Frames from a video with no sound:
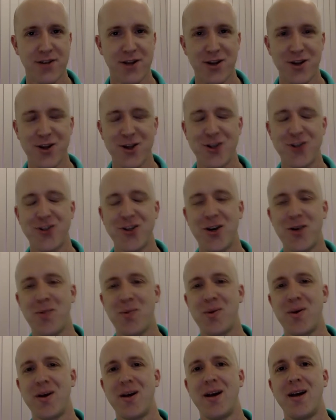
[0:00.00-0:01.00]
I've done a good
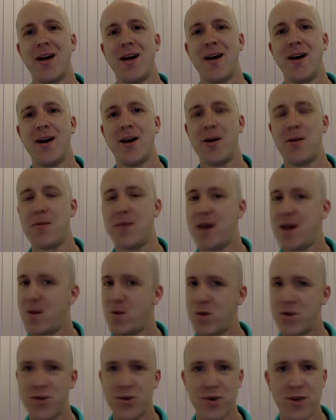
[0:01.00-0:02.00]
job um,
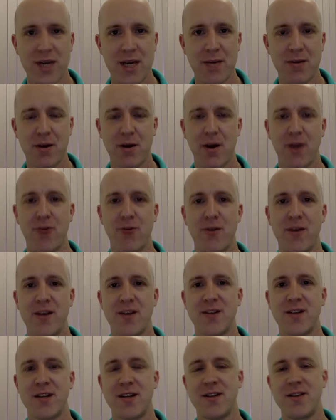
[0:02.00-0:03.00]
and we shall keep going through
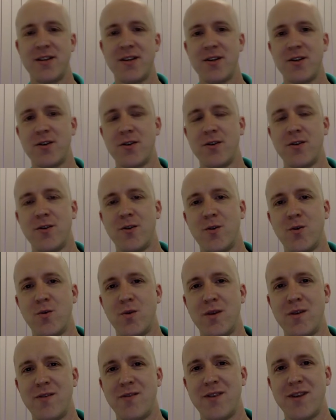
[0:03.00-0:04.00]
this until
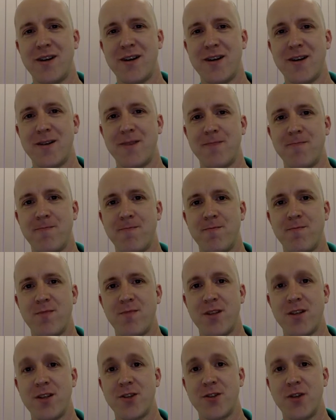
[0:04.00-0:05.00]
we've uh,
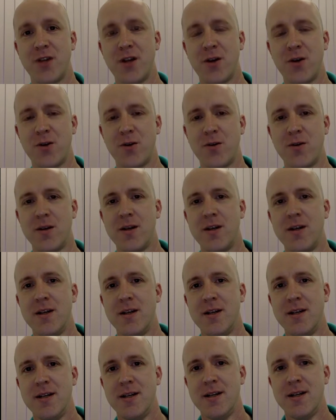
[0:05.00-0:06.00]
understood it all.
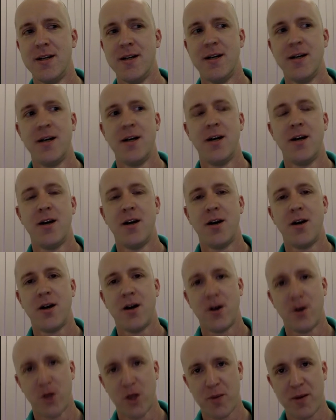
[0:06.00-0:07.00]

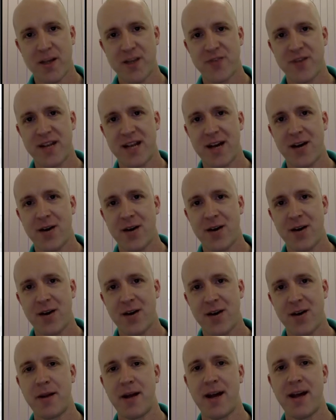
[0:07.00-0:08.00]
All the best for now,
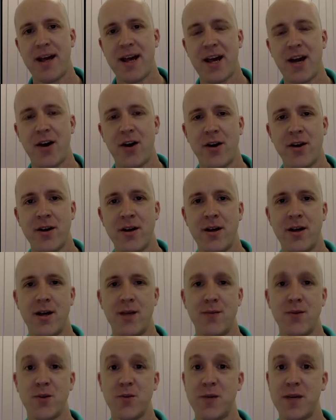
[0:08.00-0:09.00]
let me know how you get on,
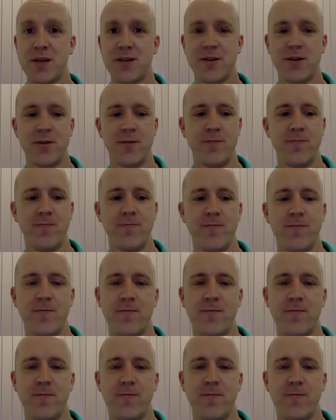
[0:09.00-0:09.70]
and we'll speak soon.